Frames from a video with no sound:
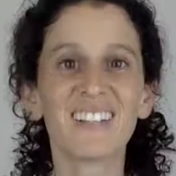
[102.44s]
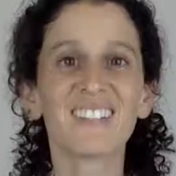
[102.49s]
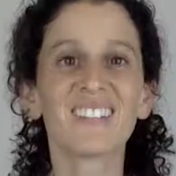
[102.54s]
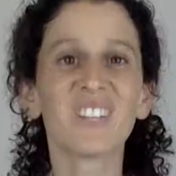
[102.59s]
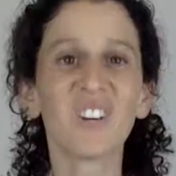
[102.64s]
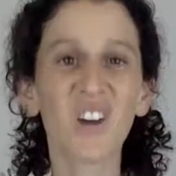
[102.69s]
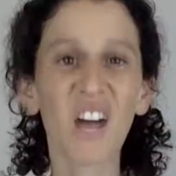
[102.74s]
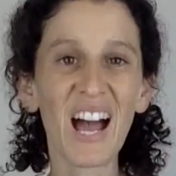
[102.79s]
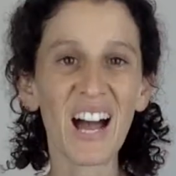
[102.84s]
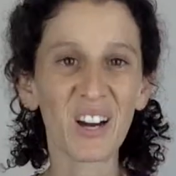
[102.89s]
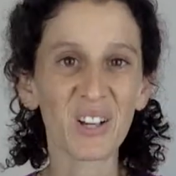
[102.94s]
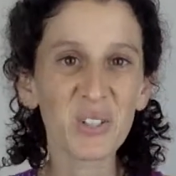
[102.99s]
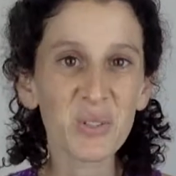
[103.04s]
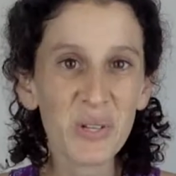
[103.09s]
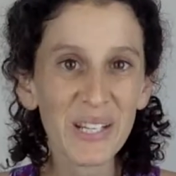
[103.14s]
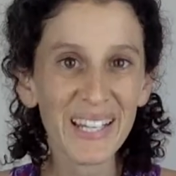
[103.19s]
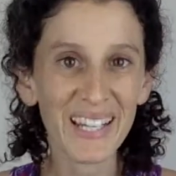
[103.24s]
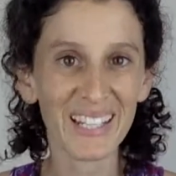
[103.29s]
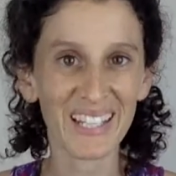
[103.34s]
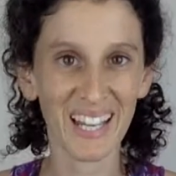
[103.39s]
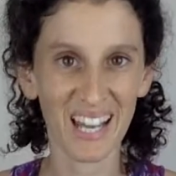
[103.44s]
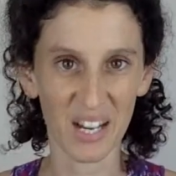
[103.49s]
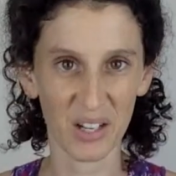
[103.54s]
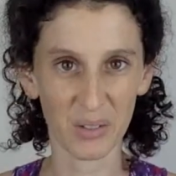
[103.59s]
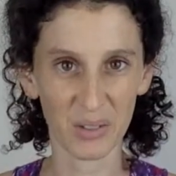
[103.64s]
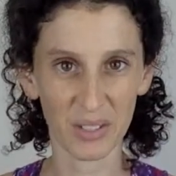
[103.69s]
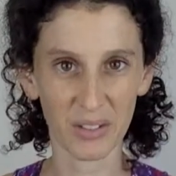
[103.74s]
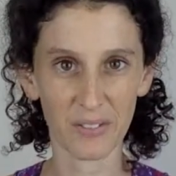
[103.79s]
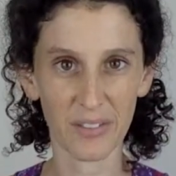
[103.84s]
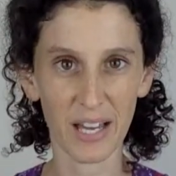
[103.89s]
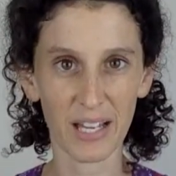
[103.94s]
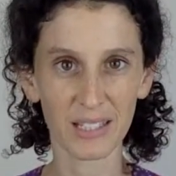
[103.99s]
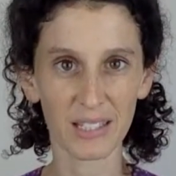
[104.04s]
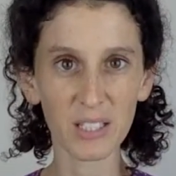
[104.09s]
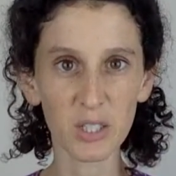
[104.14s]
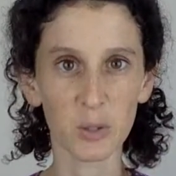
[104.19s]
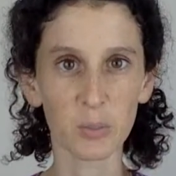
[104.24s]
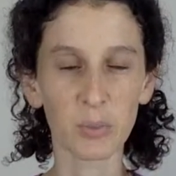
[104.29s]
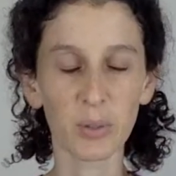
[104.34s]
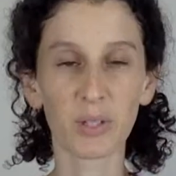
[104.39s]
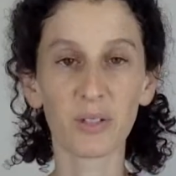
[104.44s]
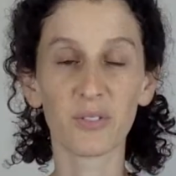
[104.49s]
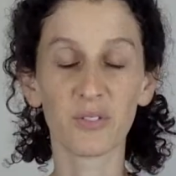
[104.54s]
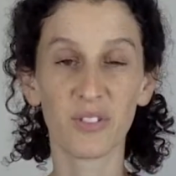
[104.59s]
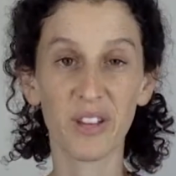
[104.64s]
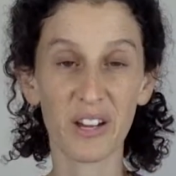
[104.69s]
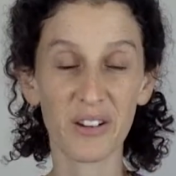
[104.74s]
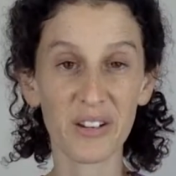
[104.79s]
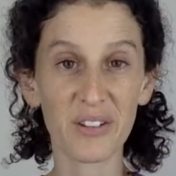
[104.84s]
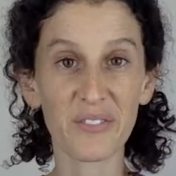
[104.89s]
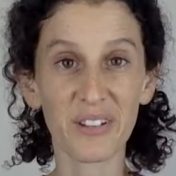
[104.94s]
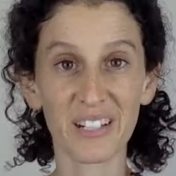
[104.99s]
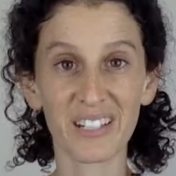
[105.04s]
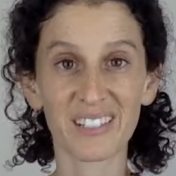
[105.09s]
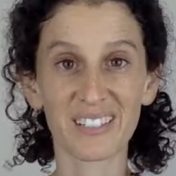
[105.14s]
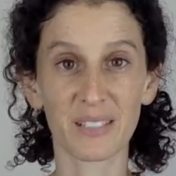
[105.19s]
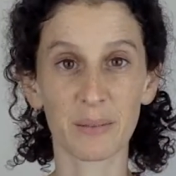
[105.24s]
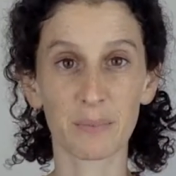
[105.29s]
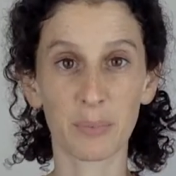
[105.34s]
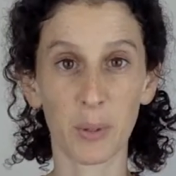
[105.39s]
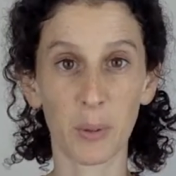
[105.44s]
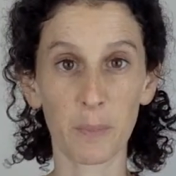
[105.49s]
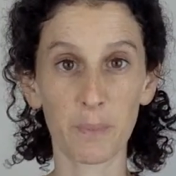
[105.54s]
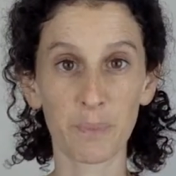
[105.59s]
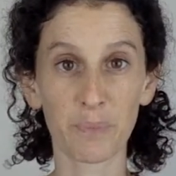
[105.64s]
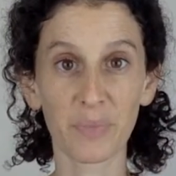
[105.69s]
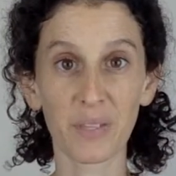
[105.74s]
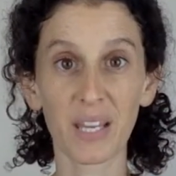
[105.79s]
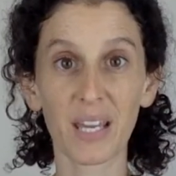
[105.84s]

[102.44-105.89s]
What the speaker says: So how do we get out of that loop? Very, very simple.